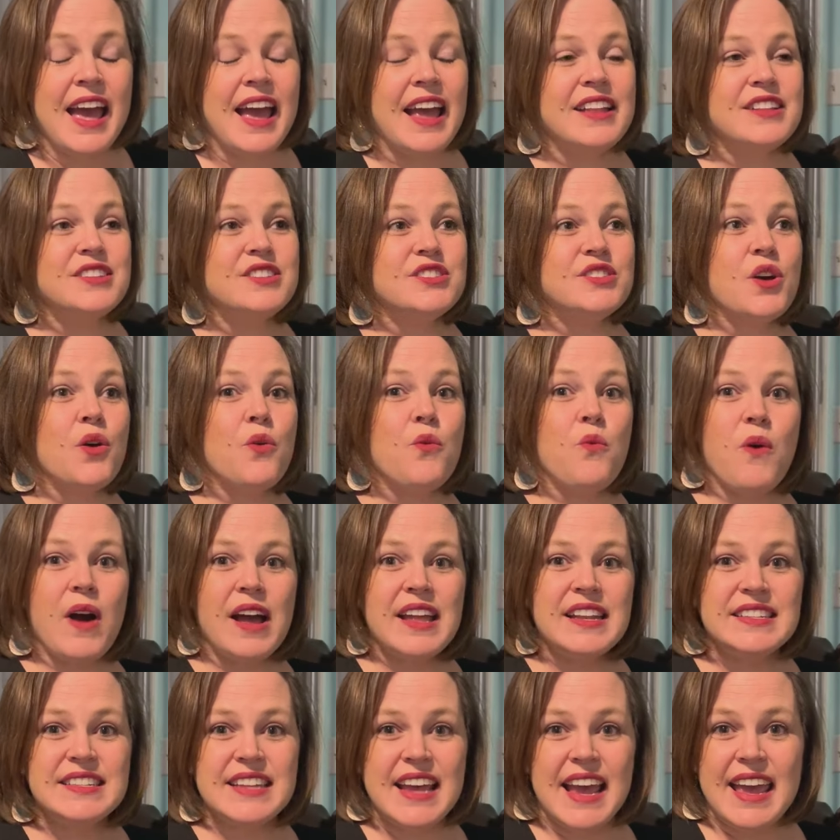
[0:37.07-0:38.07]
And so
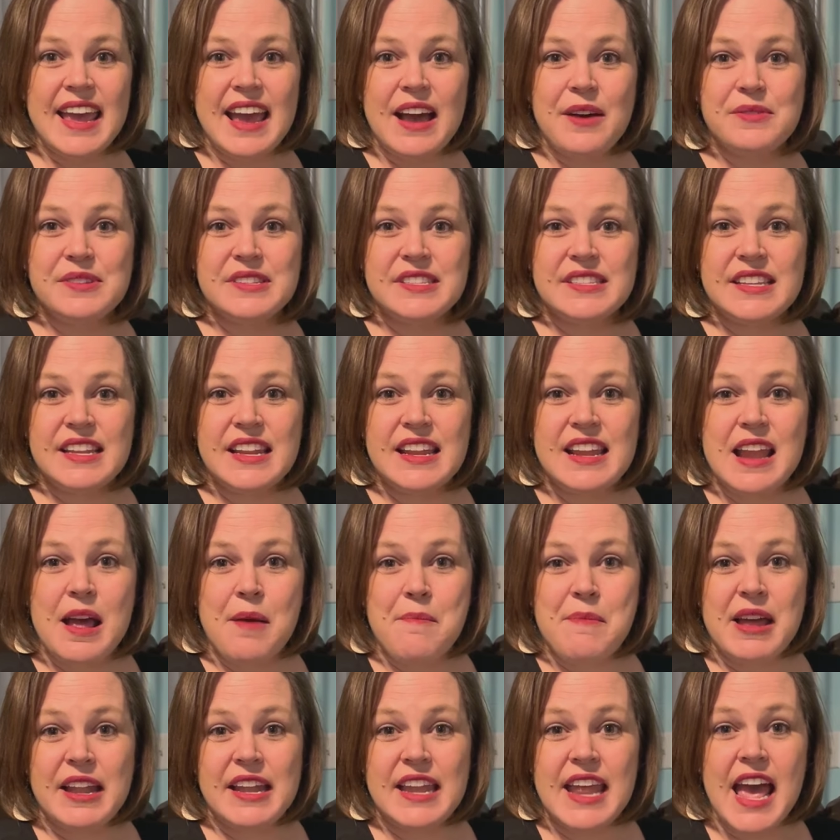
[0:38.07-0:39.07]
one day I was sitting
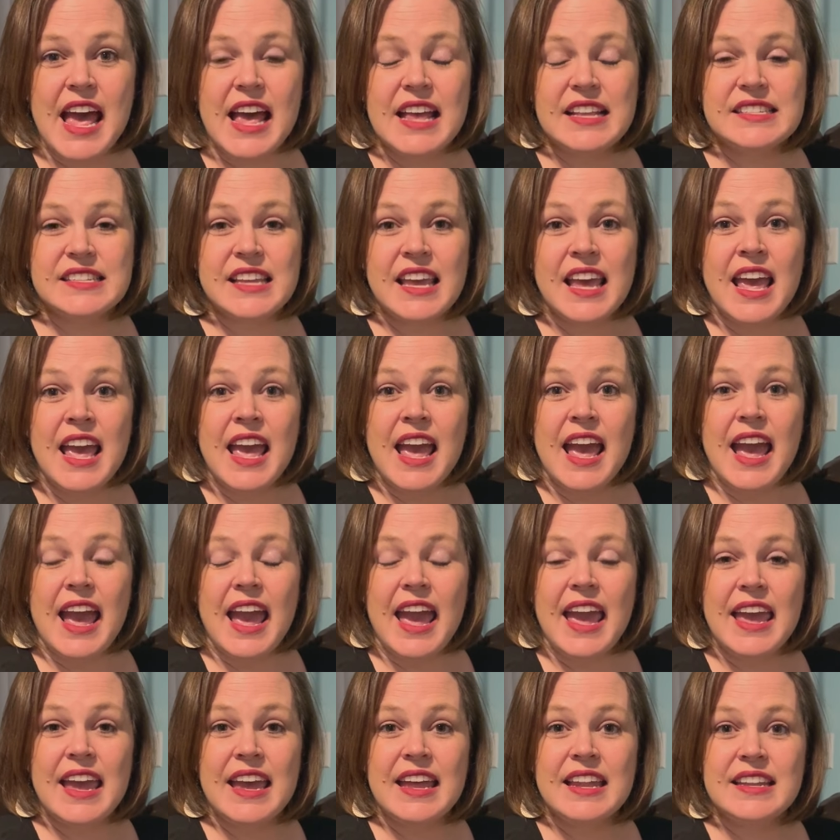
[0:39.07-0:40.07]
at my desk
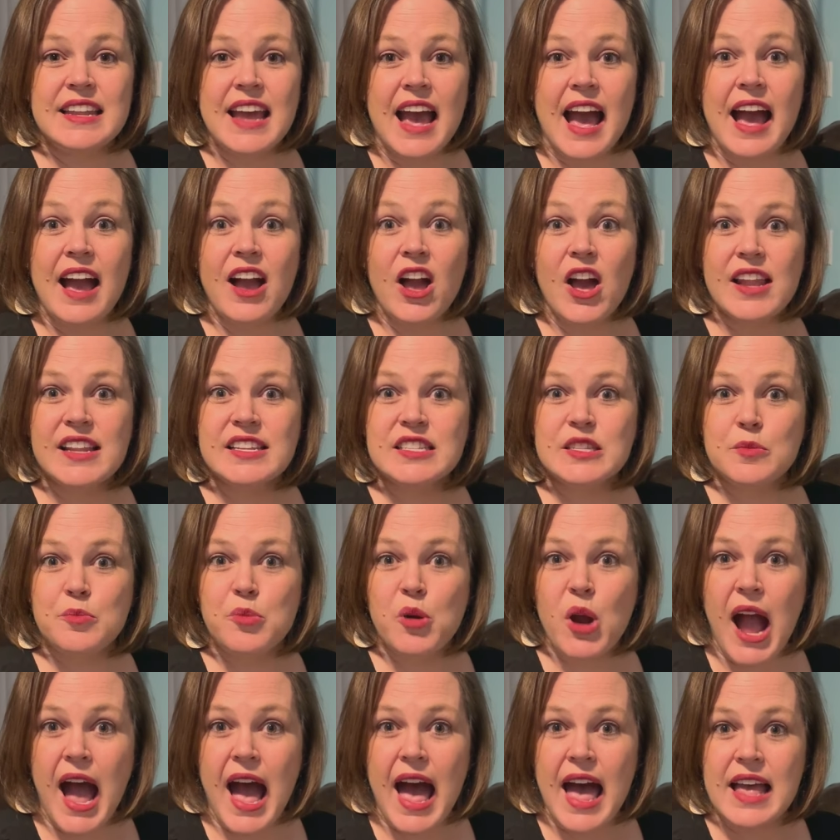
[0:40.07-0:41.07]
and I got a
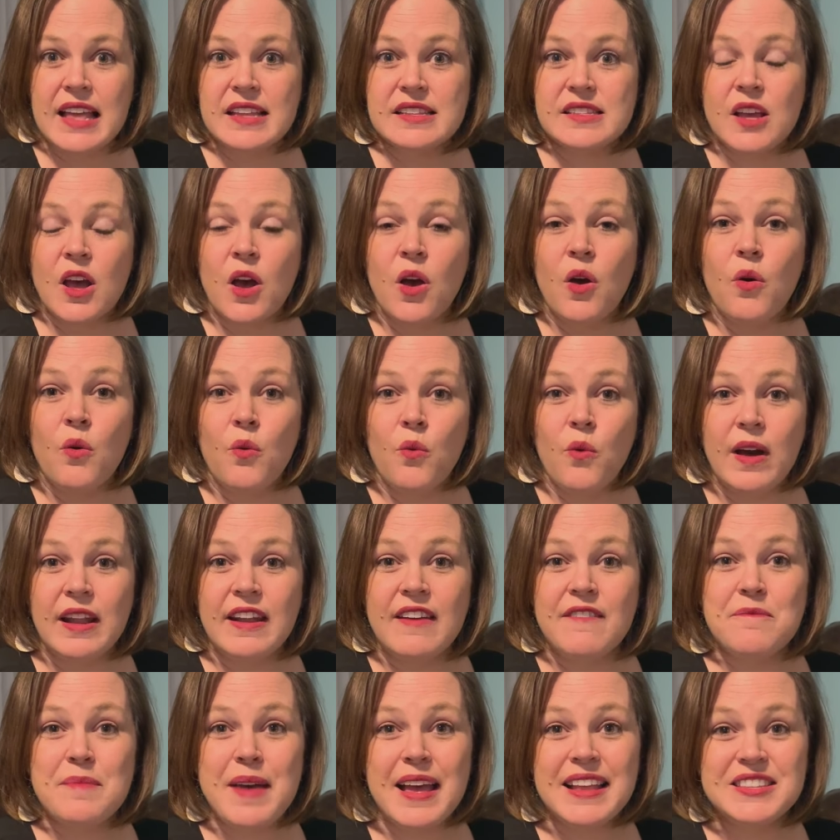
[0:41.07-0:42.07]
surprise. One
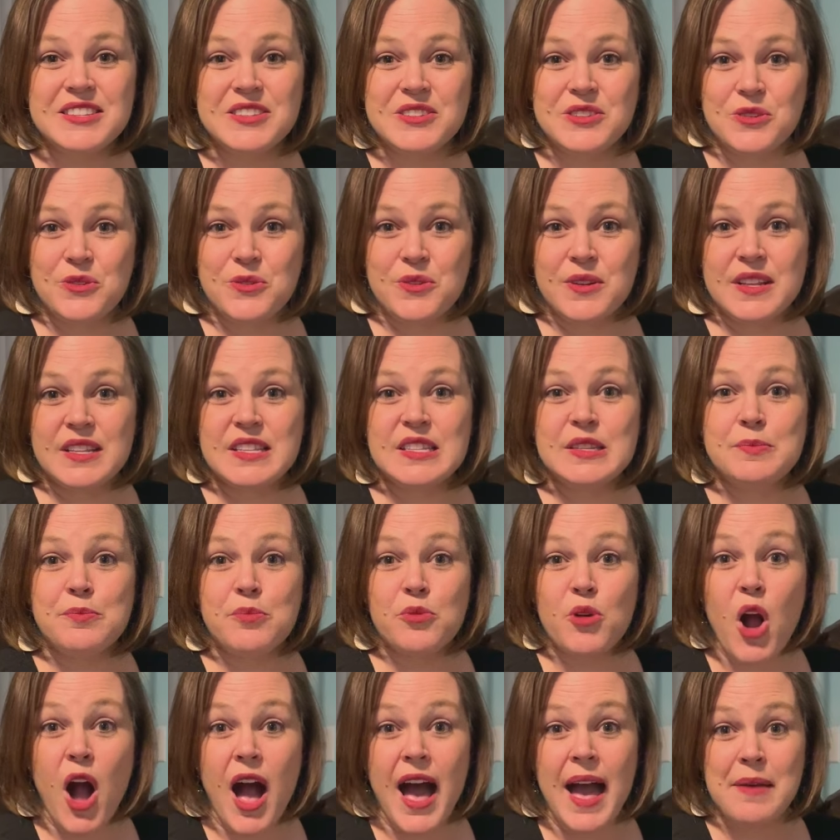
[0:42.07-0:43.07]
of my students
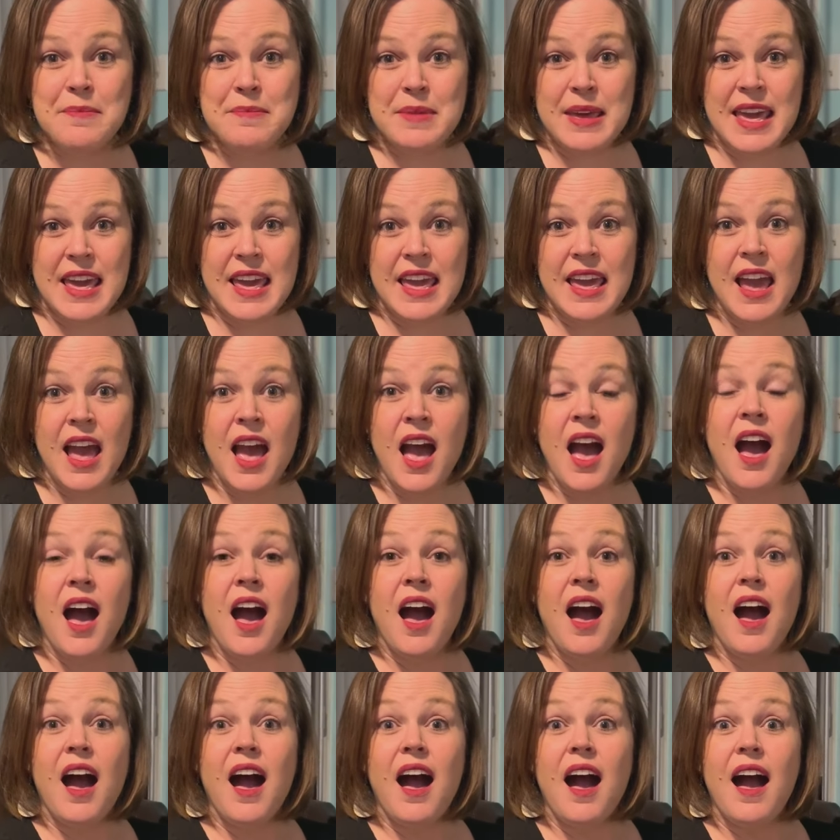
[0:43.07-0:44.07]
brought me
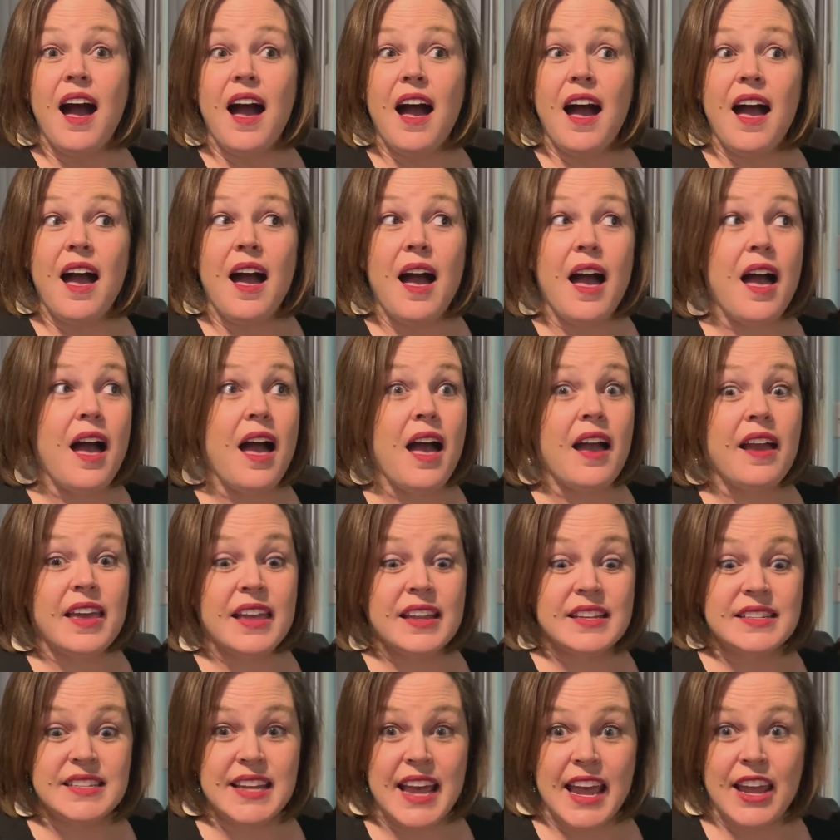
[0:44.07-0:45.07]
a
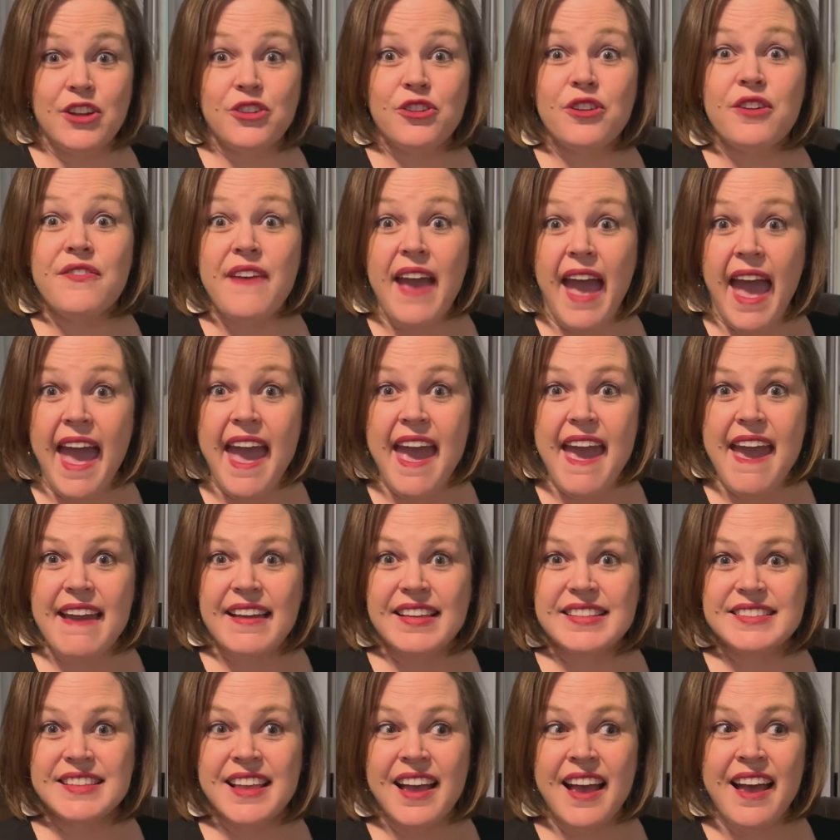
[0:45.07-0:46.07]
container of
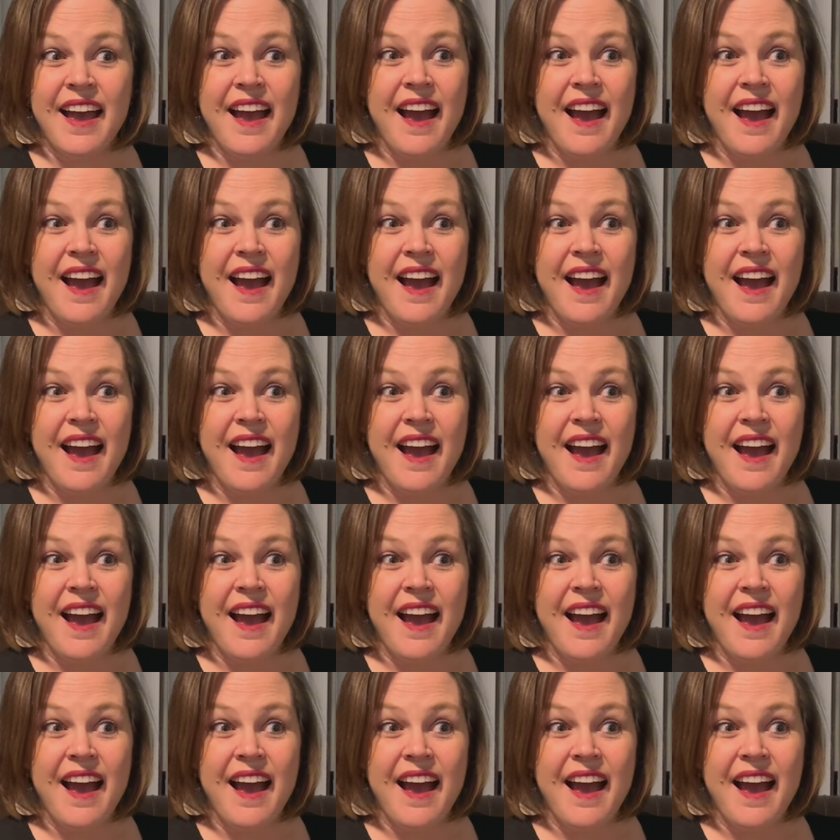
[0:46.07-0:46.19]
eggs.